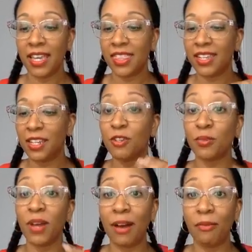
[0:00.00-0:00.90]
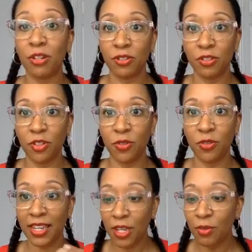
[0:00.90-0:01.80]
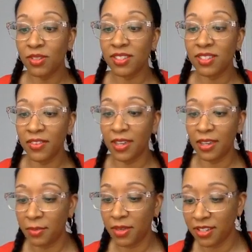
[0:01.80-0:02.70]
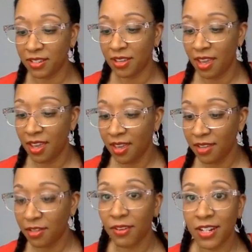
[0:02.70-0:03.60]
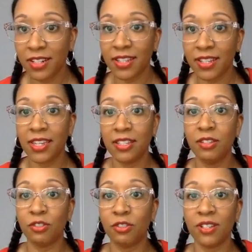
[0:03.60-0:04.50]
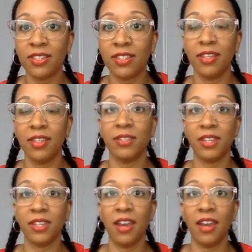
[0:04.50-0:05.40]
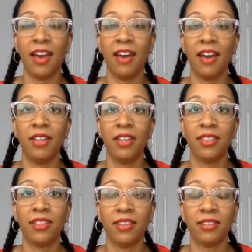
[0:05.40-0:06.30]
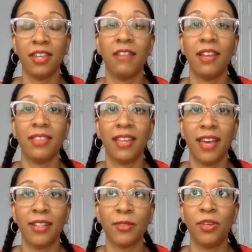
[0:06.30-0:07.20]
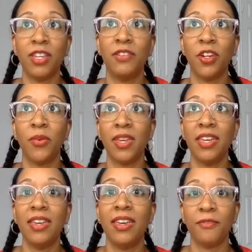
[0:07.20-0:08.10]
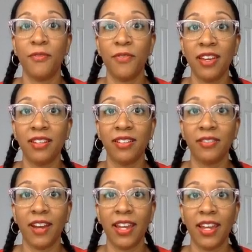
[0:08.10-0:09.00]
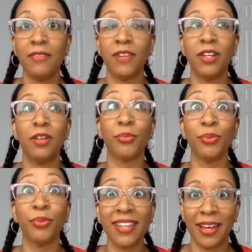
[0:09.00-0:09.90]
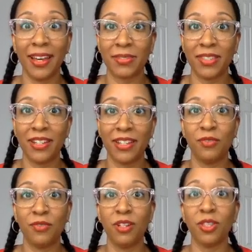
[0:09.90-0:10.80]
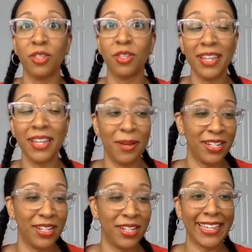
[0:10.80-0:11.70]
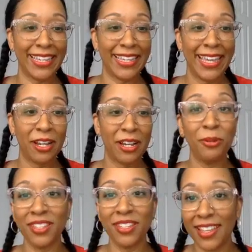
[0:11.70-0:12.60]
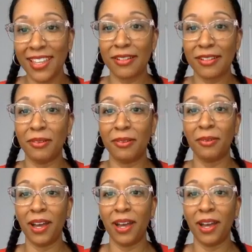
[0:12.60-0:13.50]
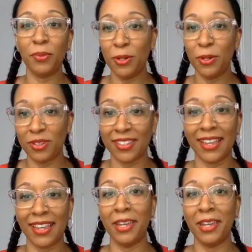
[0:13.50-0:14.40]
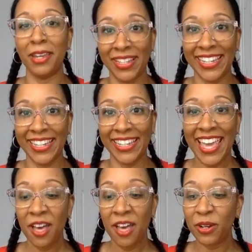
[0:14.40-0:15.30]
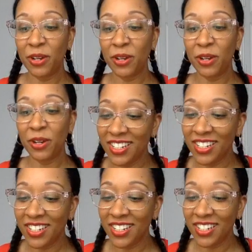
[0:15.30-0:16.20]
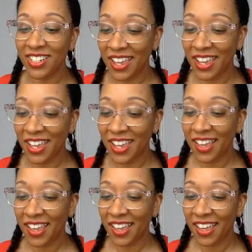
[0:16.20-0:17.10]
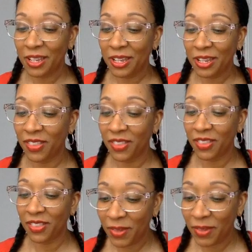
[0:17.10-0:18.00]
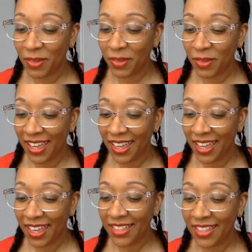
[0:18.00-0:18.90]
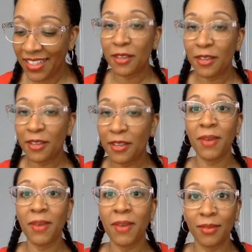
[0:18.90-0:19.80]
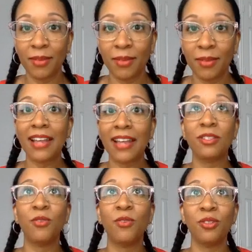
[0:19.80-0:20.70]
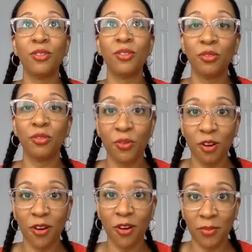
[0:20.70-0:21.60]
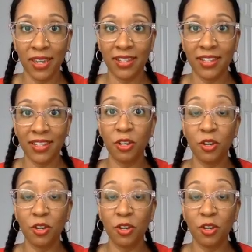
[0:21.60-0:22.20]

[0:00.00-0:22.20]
then here's what I want you to do. It's like he was giving him his directions. Like he still trusted him to carry out the gospel, even though he had failed, right? He failed 3 times, not just once, 3 times, and like close together. So I know Peter was just like, okay, I'm done. But here's Jesus asking him if he loves me. And then he said, feed my lambs. Like, I still want you to go do work for me. And he's still